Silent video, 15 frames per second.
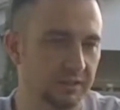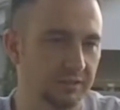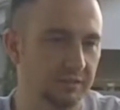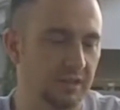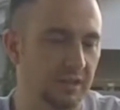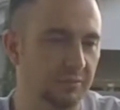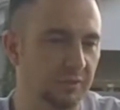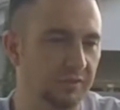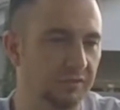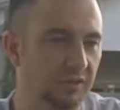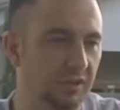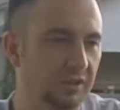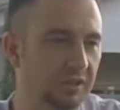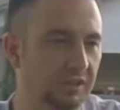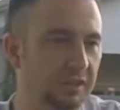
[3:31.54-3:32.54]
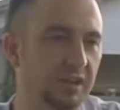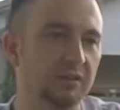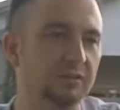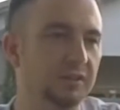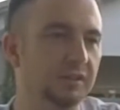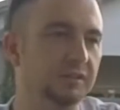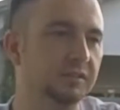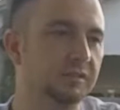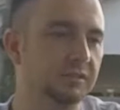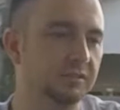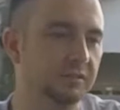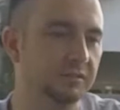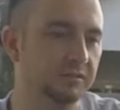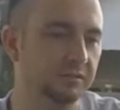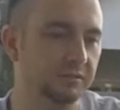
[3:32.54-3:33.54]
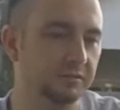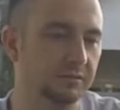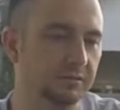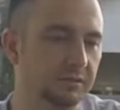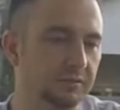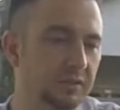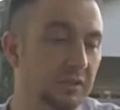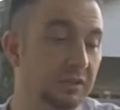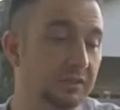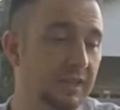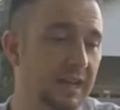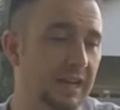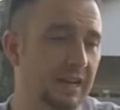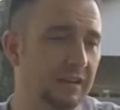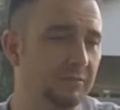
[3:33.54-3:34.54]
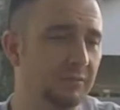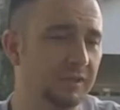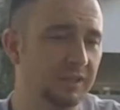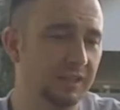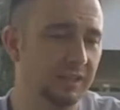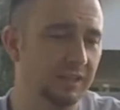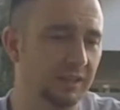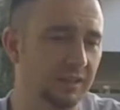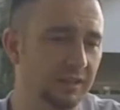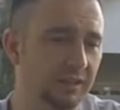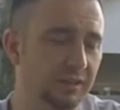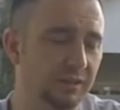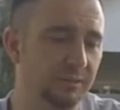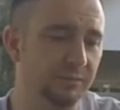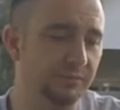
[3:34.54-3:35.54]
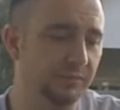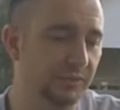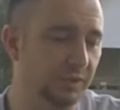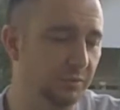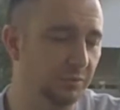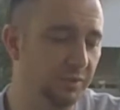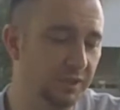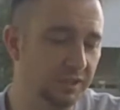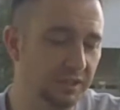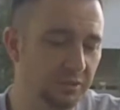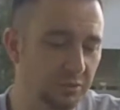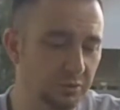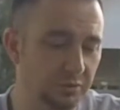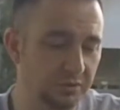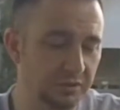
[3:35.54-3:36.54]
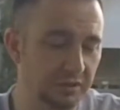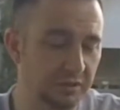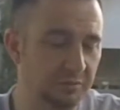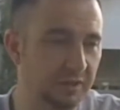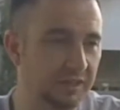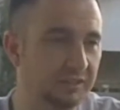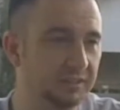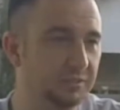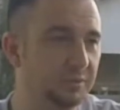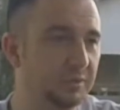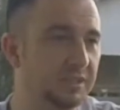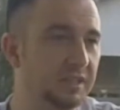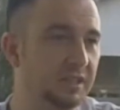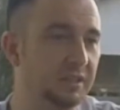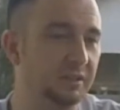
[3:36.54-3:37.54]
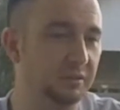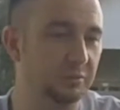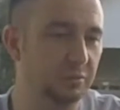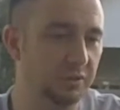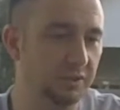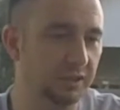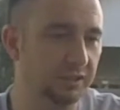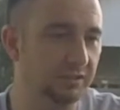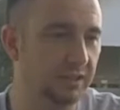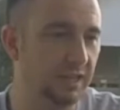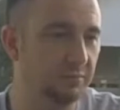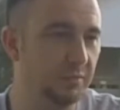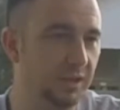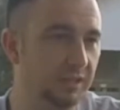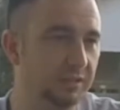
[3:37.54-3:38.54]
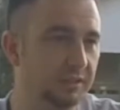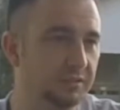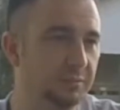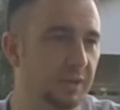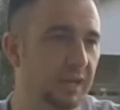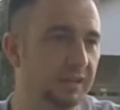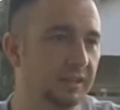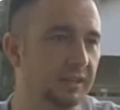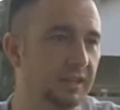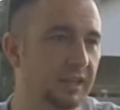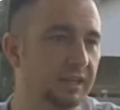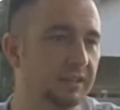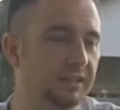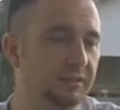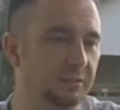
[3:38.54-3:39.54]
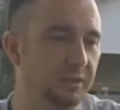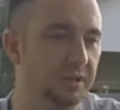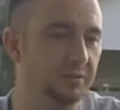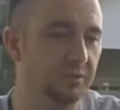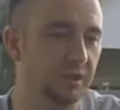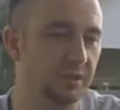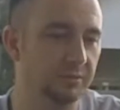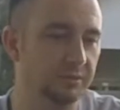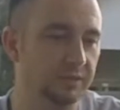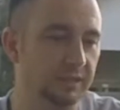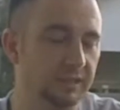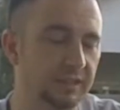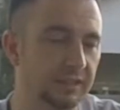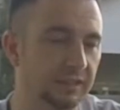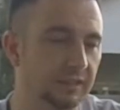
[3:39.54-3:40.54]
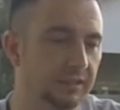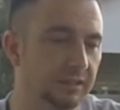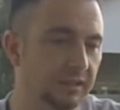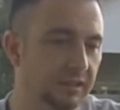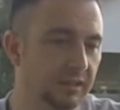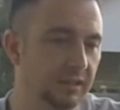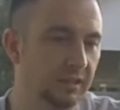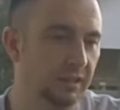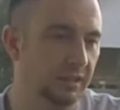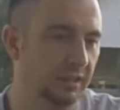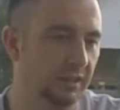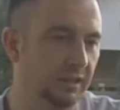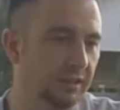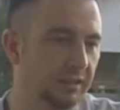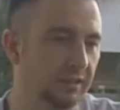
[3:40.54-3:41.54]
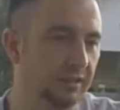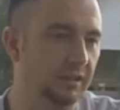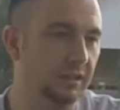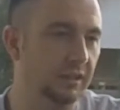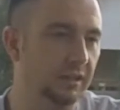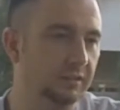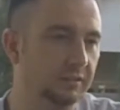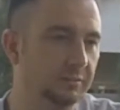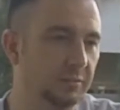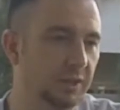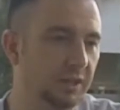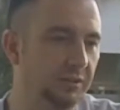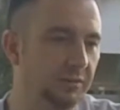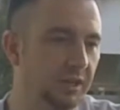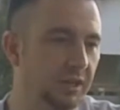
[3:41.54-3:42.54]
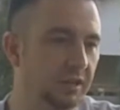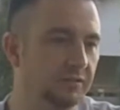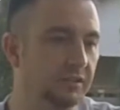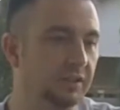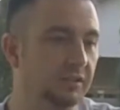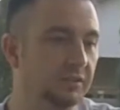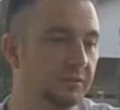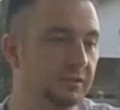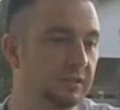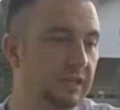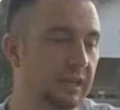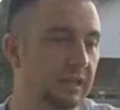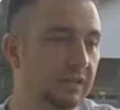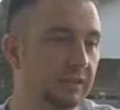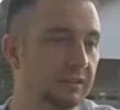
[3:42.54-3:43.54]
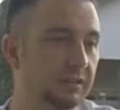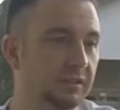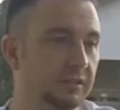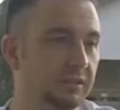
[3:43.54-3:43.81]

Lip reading: Todd McFarlane covers of all time. The really cool thing about this particular book is I bought this back in '93 when I was a kid, and bought it right off the newsstand,